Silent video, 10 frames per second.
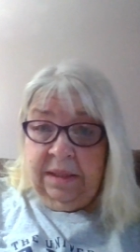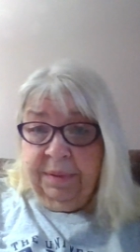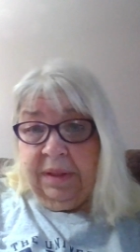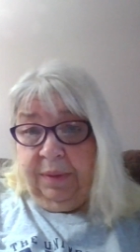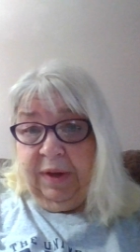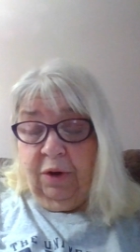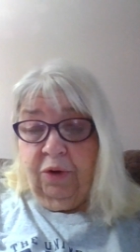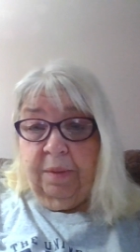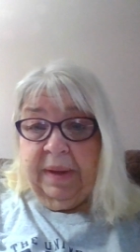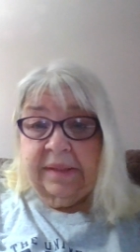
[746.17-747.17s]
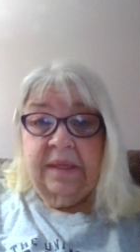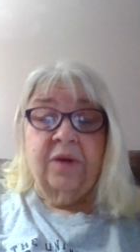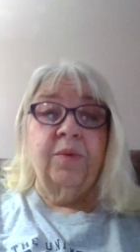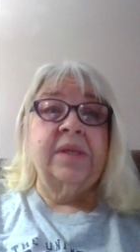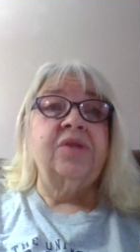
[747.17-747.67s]
typically, we go to a
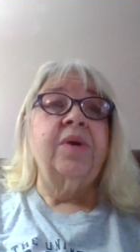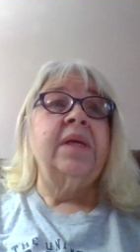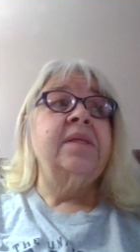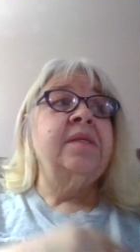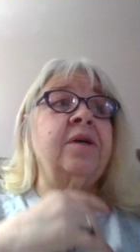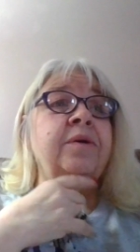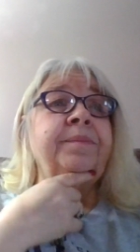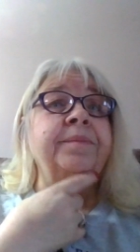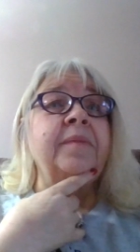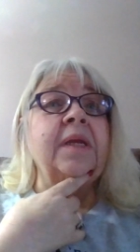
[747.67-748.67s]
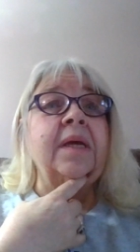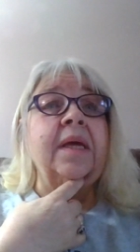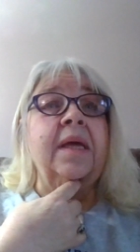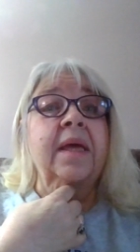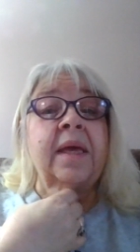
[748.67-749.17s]
Mexican restaurant. So,
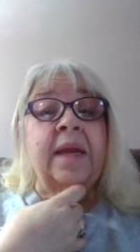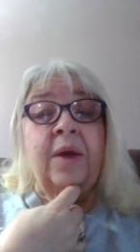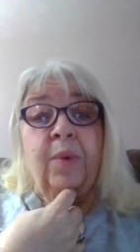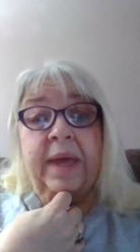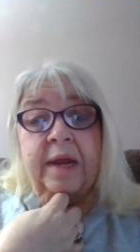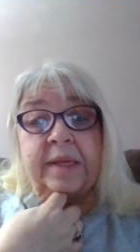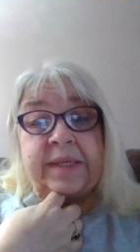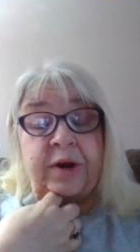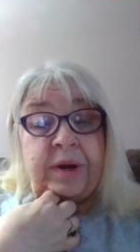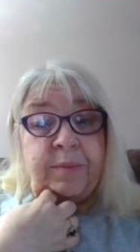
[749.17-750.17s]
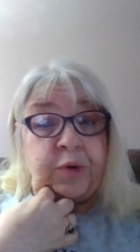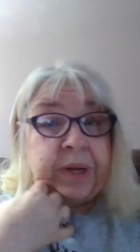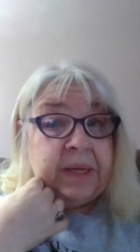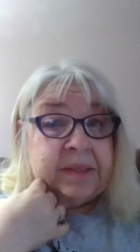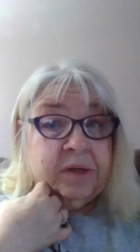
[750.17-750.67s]
and I weigh in on Saturday
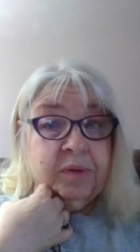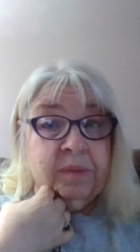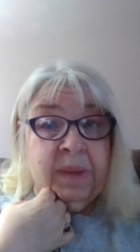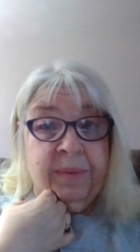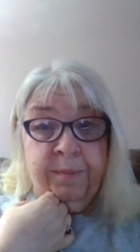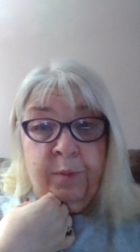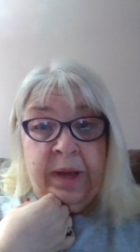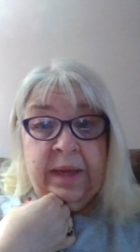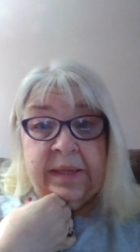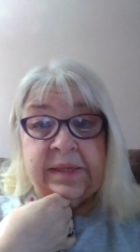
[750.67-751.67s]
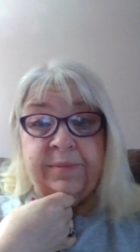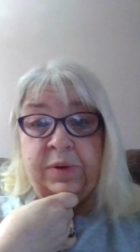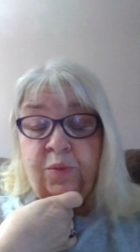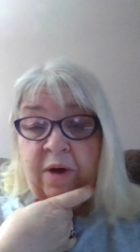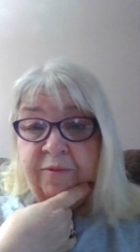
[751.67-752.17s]
morning. So my weigh-ins have
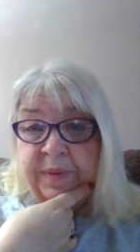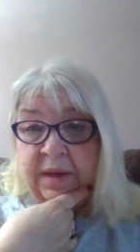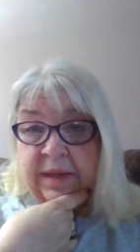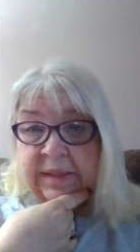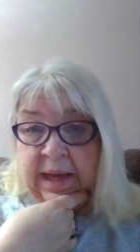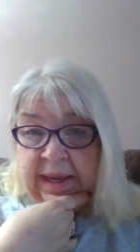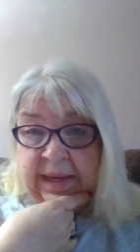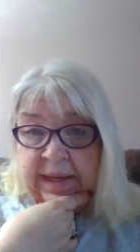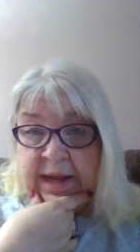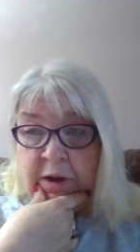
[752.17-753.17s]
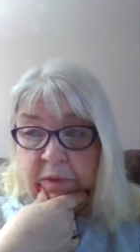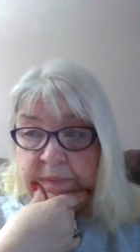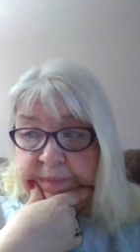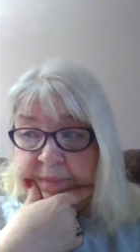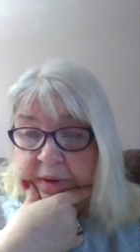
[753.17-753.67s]
been rough because I eat out.
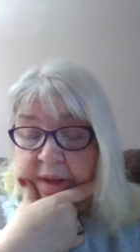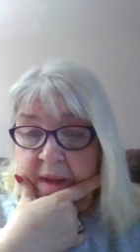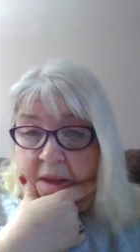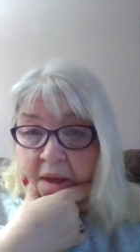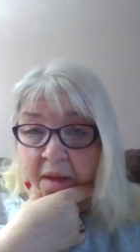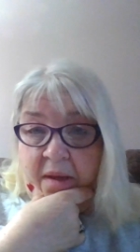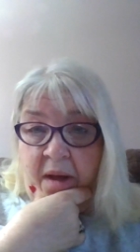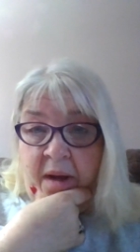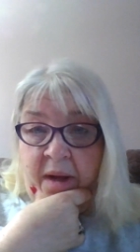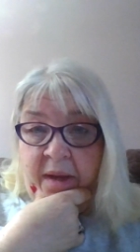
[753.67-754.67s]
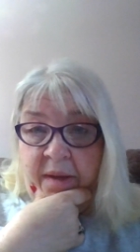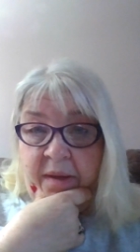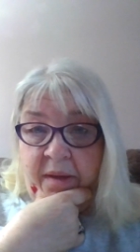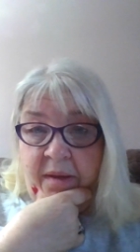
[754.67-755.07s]
Uh,